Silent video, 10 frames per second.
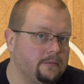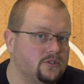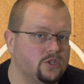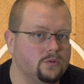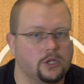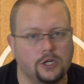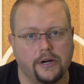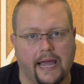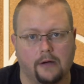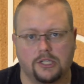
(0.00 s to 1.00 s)
able to
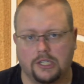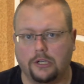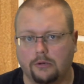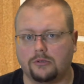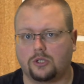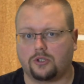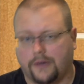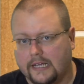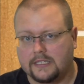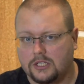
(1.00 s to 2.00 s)
learn how to use
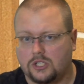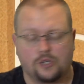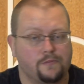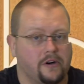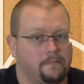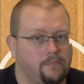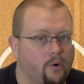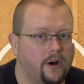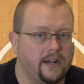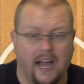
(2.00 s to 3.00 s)
screens is super
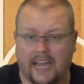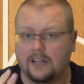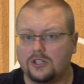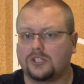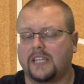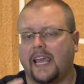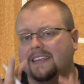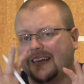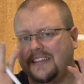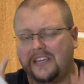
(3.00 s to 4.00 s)
important. I
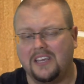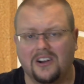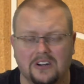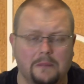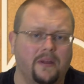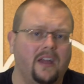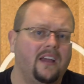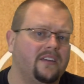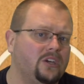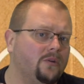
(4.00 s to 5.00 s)
understand in Europe,
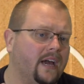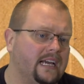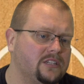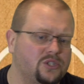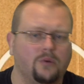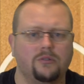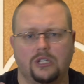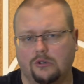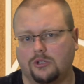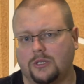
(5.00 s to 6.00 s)
you guys don't
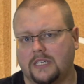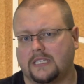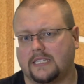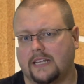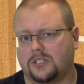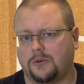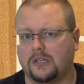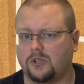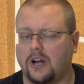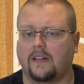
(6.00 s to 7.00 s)
usually set
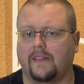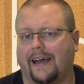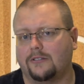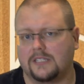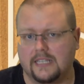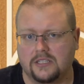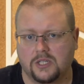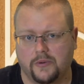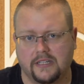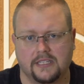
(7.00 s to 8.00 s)
screens or not allowed to set
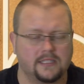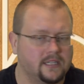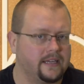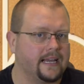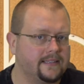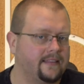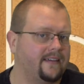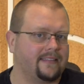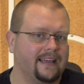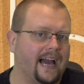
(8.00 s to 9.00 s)
screens until they get to
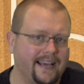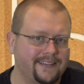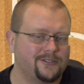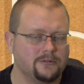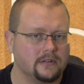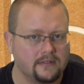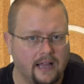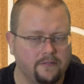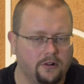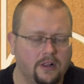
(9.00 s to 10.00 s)
like the high school
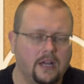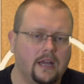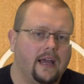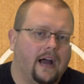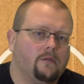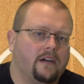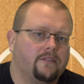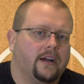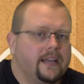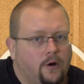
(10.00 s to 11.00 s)
level.
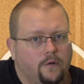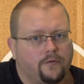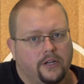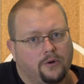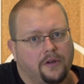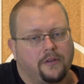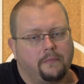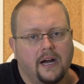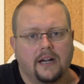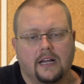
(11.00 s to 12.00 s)
However, over in North
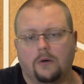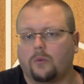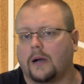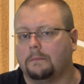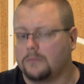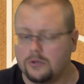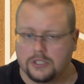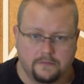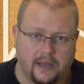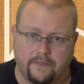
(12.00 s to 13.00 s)
America, where
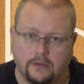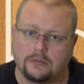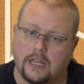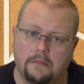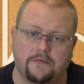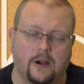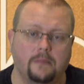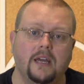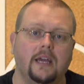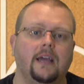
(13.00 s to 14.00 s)
most of my views come from,